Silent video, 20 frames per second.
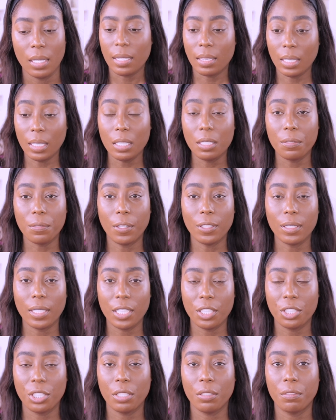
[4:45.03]
this
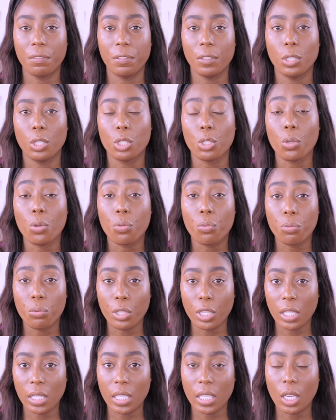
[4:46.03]
foundation feels
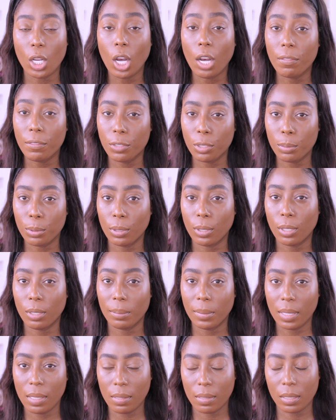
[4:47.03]
really comfortable on
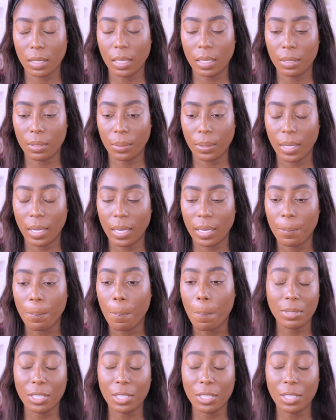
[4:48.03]
my skin, okay?